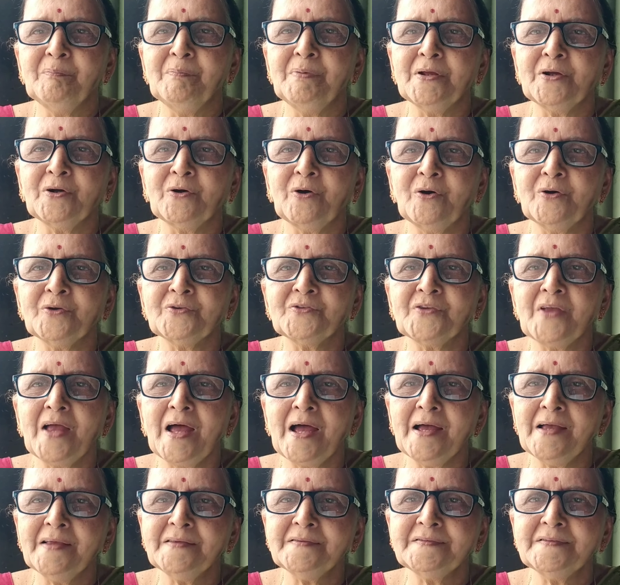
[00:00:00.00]
Because
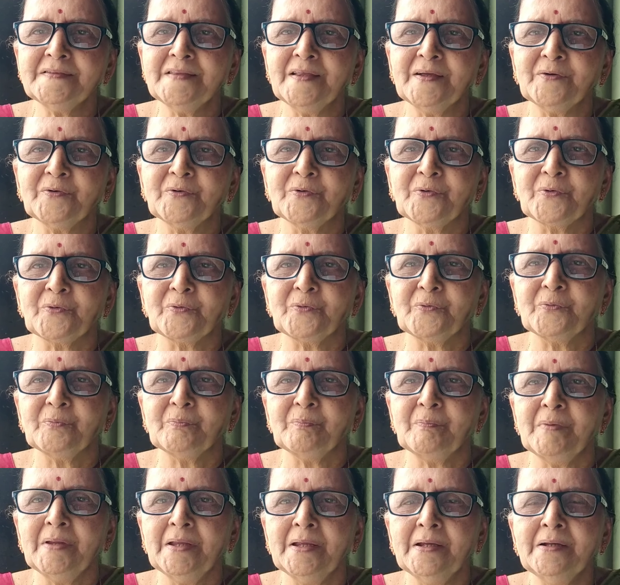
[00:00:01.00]
as they grow
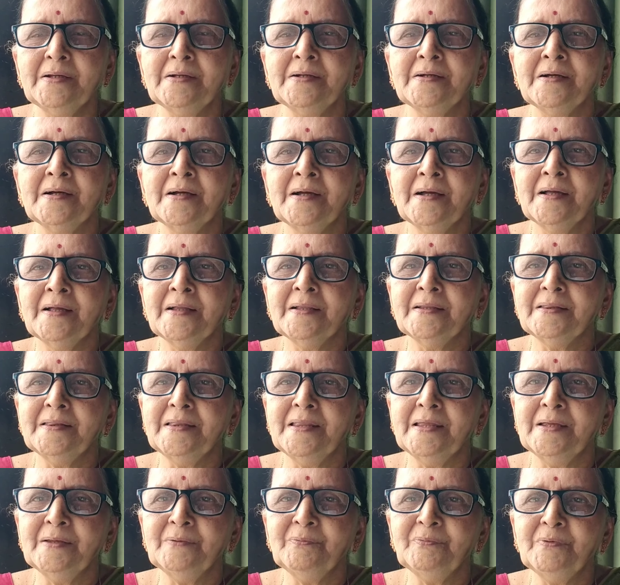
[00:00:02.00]
big,
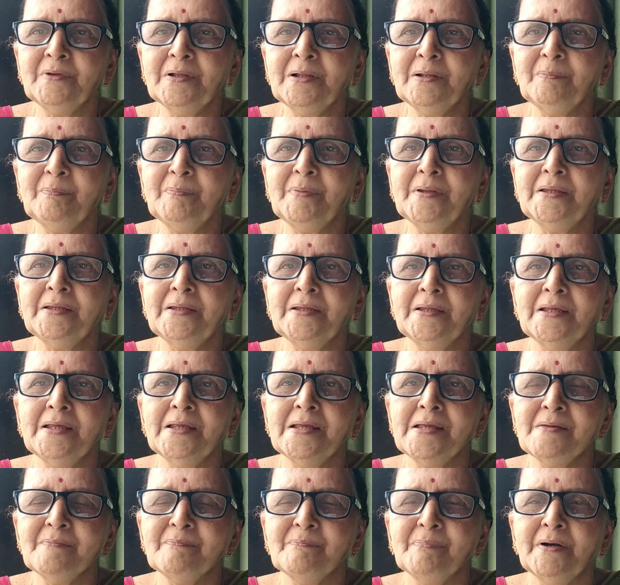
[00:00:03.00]
they will be
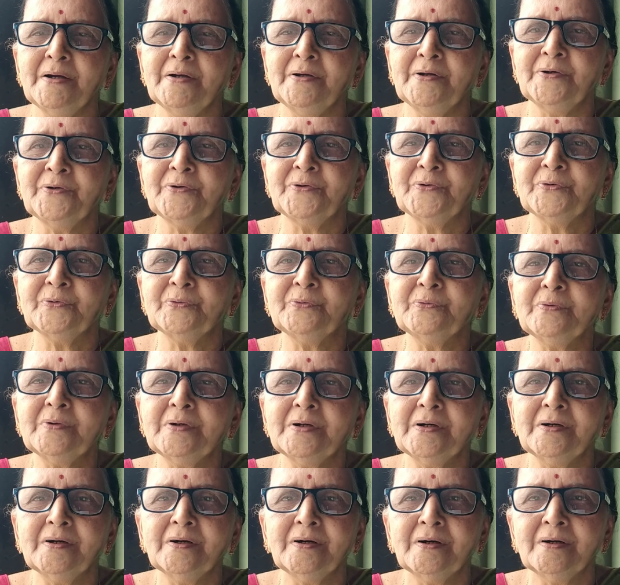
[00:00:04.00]
able to
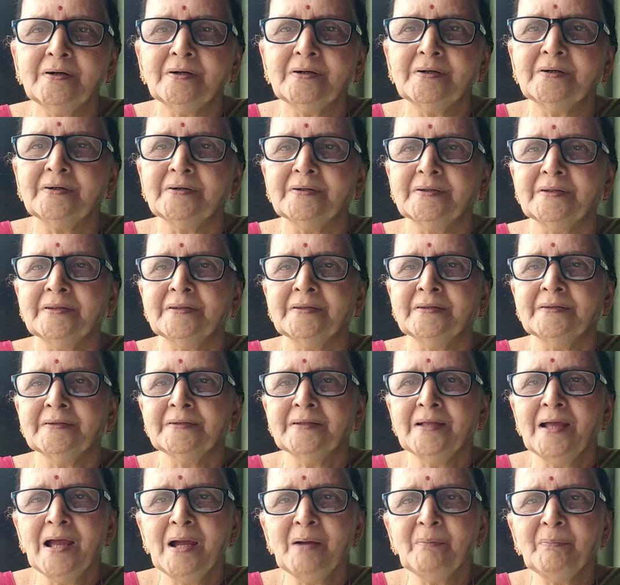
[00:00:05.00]
earn.
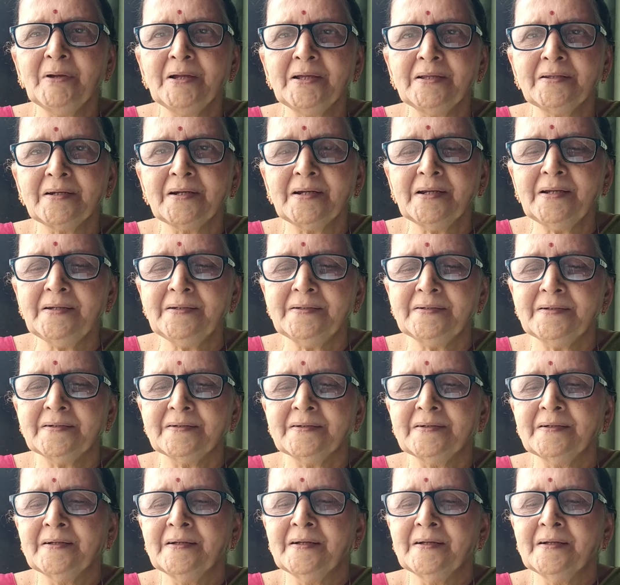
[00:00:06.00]
Am I right?